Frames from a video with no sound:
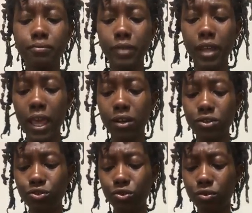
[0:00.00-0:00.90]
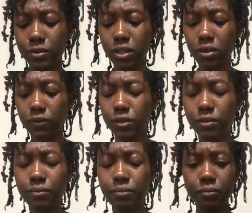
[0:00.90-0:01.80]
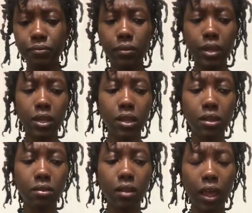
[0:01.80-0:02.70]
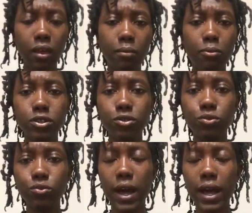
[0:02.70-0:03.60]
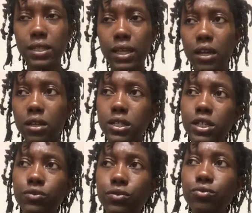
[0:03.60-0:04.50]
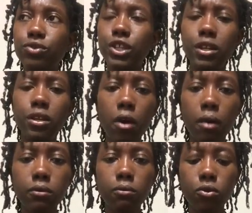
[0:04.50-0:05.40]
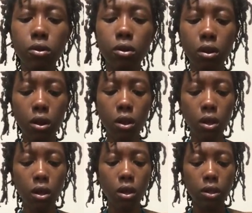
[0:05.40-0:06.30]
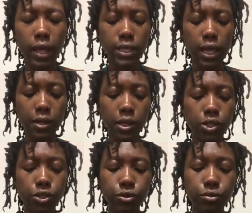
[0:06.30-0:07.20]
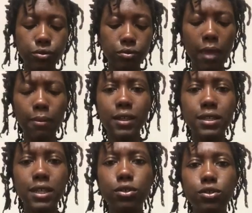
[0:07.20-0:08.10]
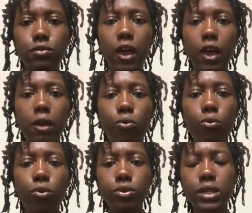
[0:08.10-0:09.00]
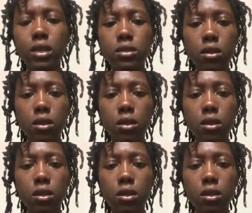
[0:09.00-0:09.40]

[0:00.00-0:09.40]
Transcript: They can't control themselves. I'm getting like a person who has like a serial cheating problem, or that type of issue. Maybe addicted to like porn or sex.